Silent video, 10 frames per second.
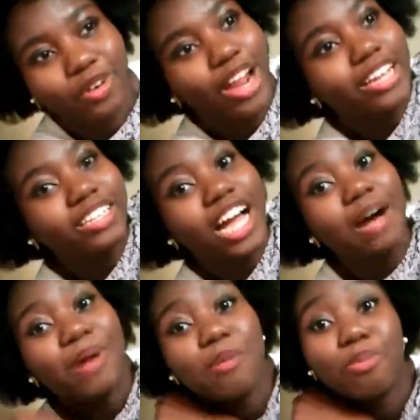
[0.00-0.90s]
Or I could
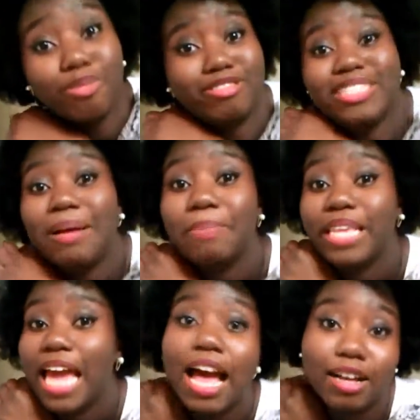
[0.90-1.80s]
come up with
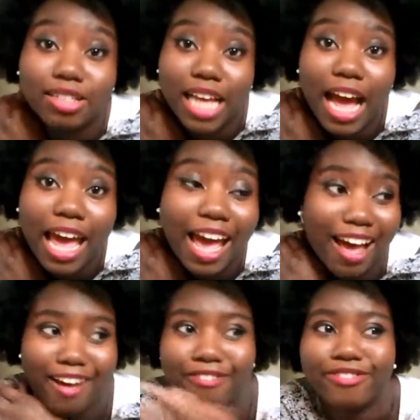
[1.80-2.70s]
something else. I
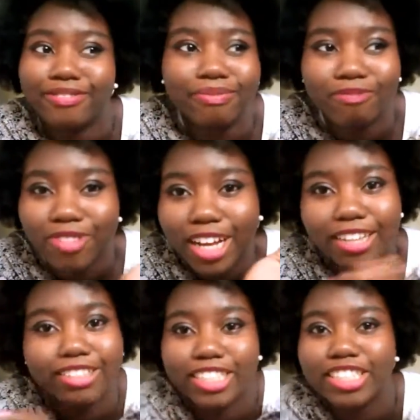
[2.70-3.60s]
have
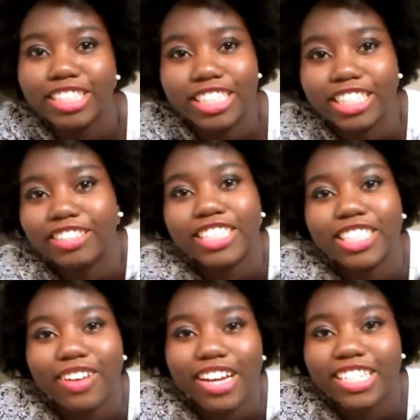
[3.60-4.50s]
a dictionary,
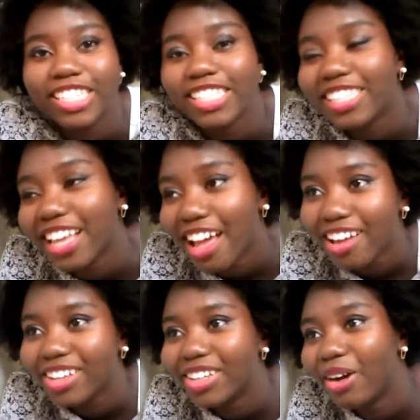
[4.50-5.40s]
so I can just
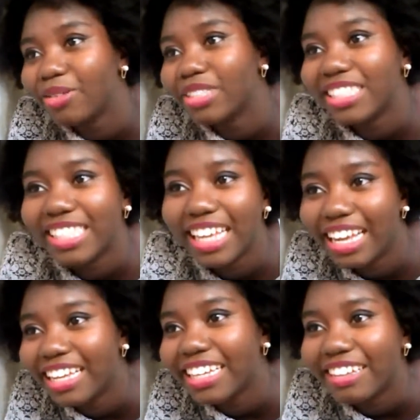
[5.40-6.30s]
go to
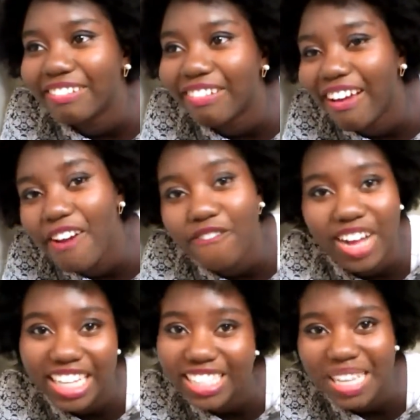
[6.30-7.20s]
T and
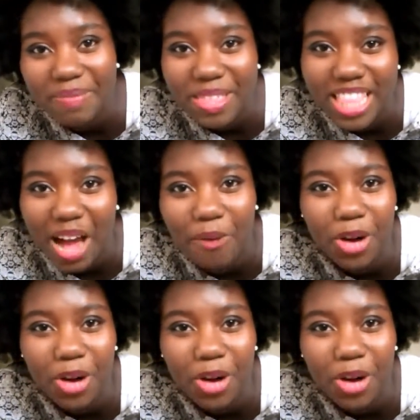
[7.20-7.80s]
find something that